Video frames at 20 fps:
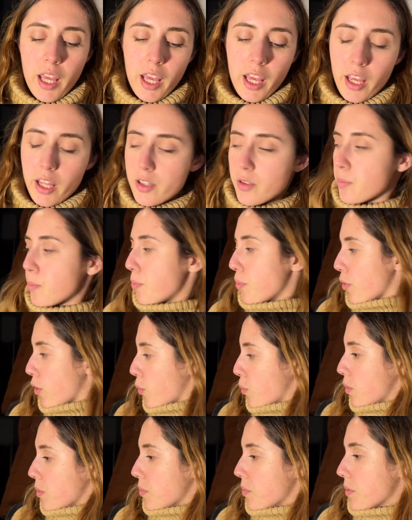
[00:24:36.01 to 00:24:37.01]
And
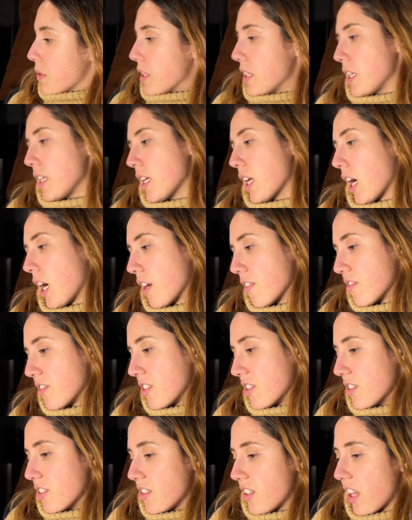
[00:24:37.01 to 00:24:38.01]
probably after
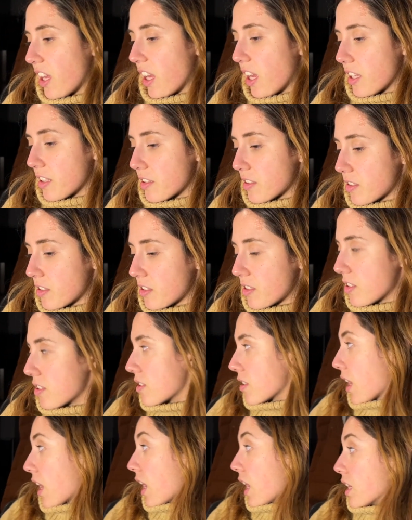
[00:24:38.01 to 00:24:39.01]
that,
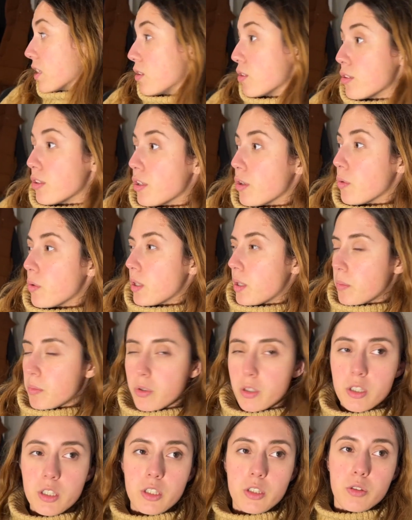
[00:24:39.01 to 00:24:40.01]
I don't know what I'm
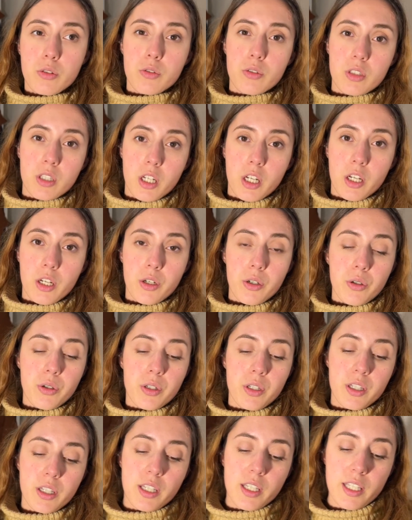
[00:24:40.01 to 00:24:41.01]
gonna do now.
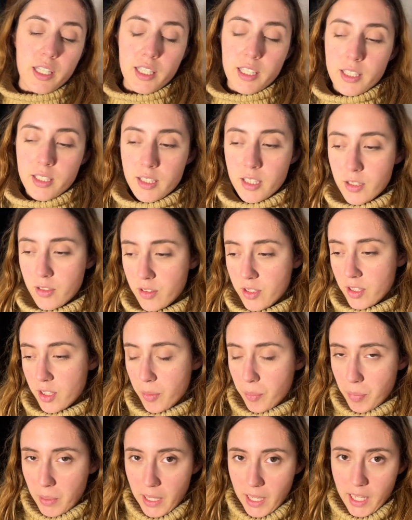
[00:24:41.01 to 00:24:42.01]
Need to see the
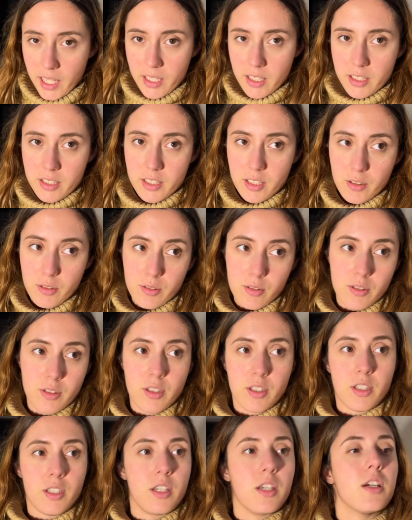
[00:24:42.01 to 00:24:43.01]
planner, need to
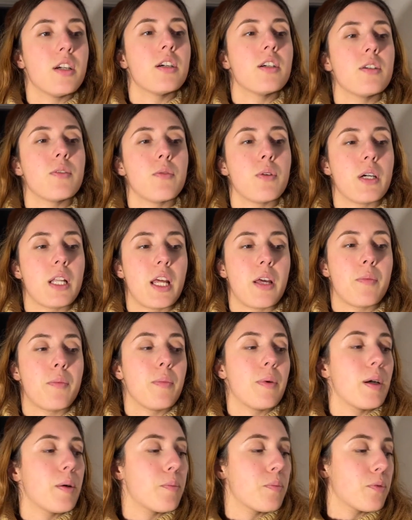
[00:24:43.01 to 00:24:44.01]
see what I'm up